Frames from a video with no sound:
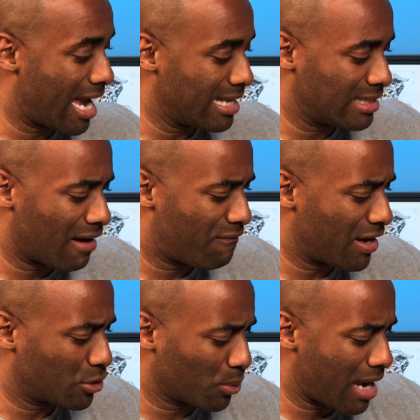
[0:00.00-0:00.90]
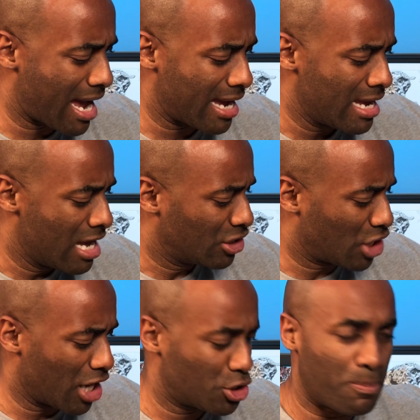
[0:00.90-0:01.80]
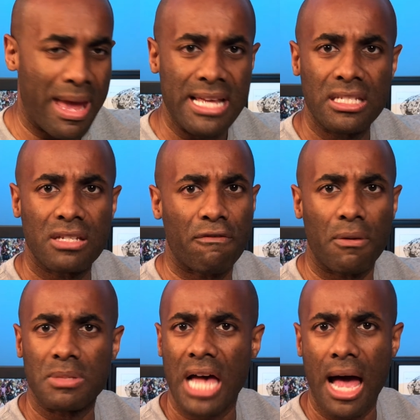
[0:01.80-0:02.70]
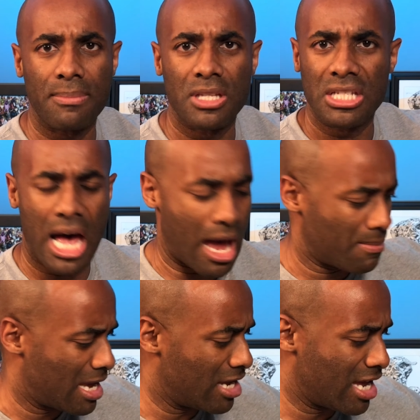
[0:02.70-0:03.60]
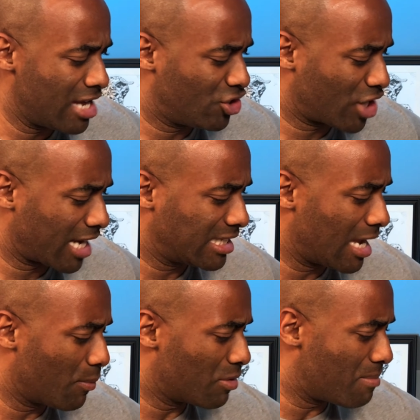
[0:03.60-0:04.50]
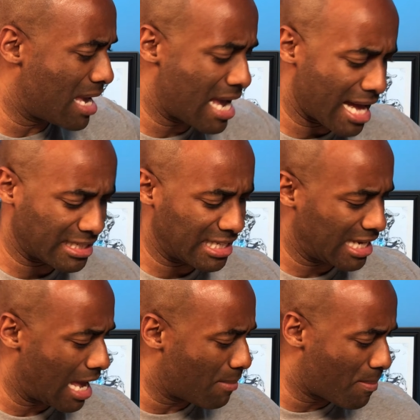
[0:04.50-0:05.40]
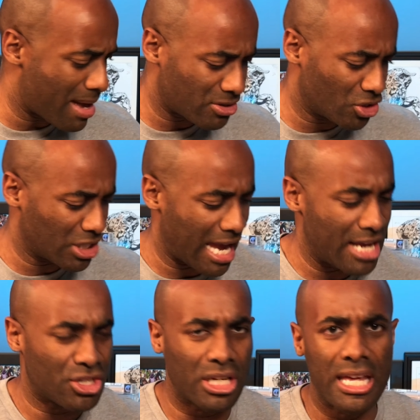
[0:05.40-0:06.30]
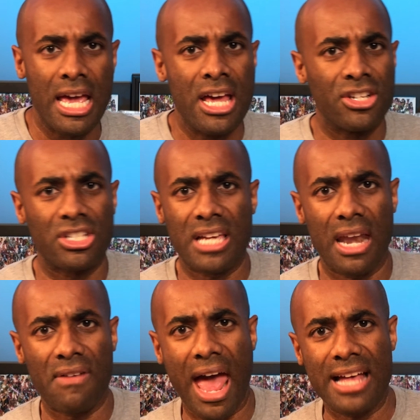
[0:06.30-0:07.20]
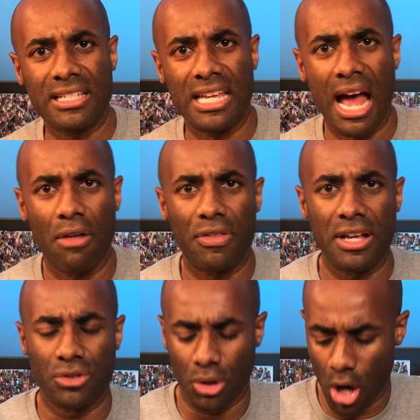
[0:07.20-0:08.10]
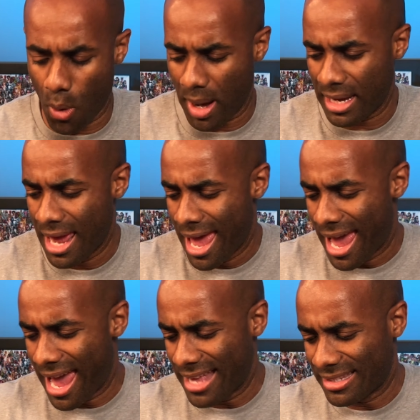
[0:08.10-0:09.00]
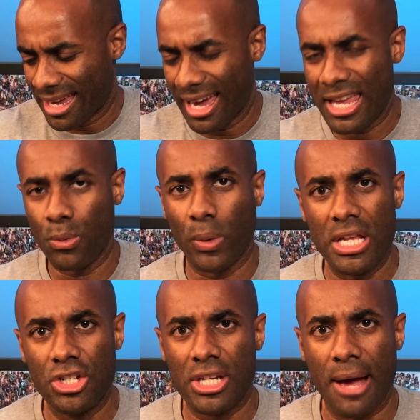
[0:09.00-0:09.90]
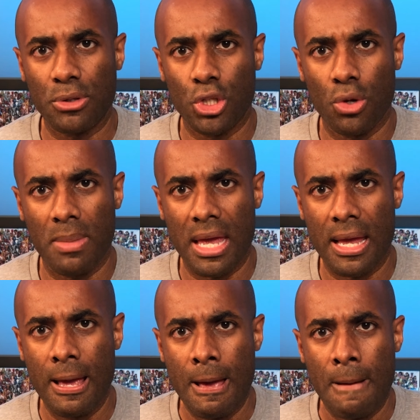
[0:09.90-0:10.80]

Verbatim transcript: And Victor and I touch base from time to time. He checks in with me. I send him a message occasionally, just kind of asking how things are going. And he reached out to me.